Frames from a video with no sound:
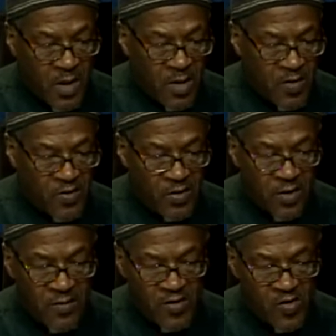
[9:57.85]
Here's
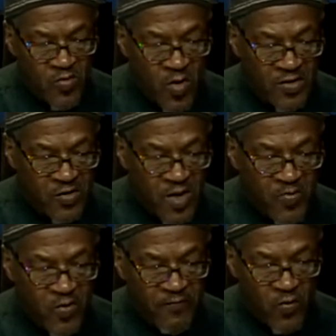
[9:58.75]
a small
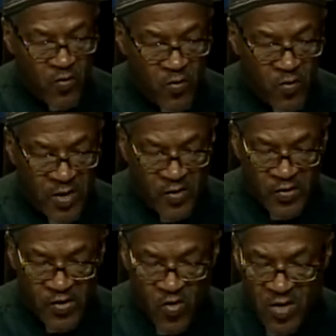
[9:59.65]
example of what
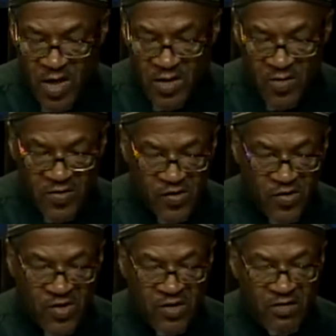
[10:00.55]
else is going on here at
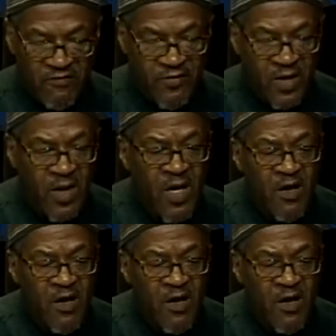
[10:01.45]
CCTV.